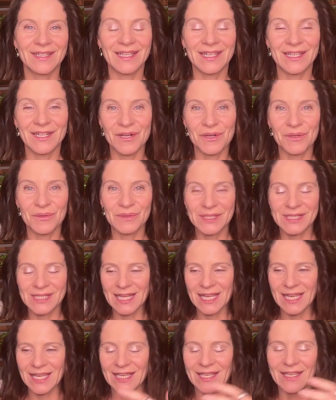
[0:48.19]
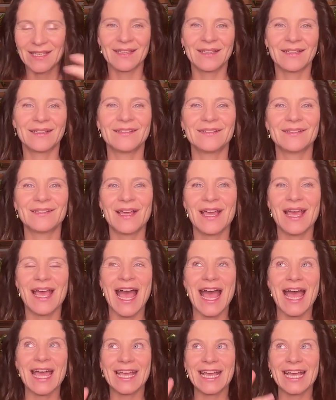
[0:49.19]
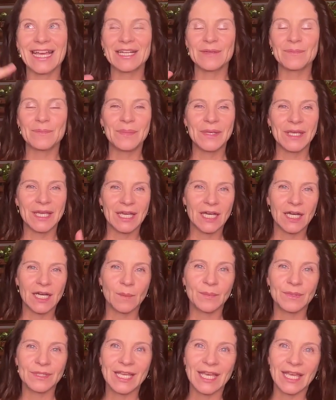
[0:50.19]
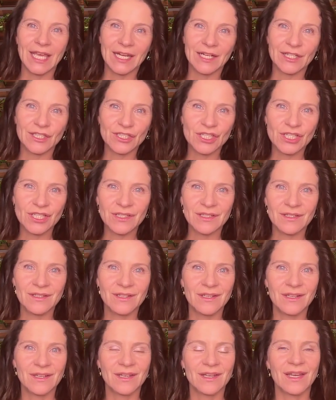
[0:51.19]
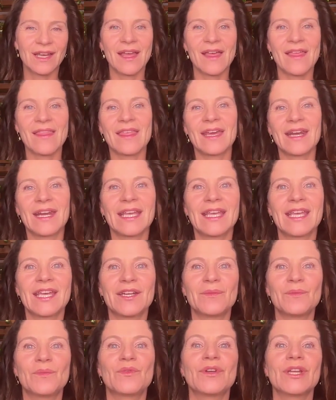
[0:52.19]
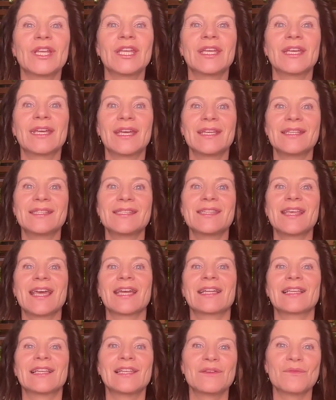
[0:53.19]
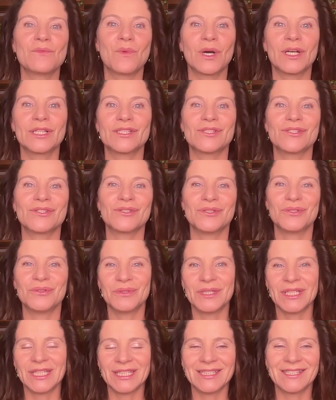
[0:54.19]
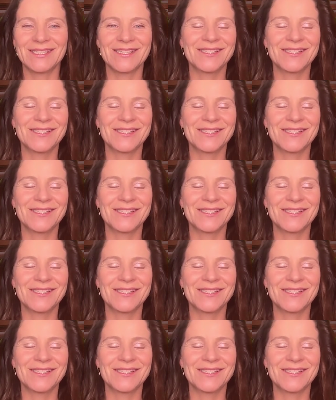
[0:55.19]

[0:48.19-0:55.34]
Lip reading: it's like I kind of pick up the energy and then I can bring exactly what you need.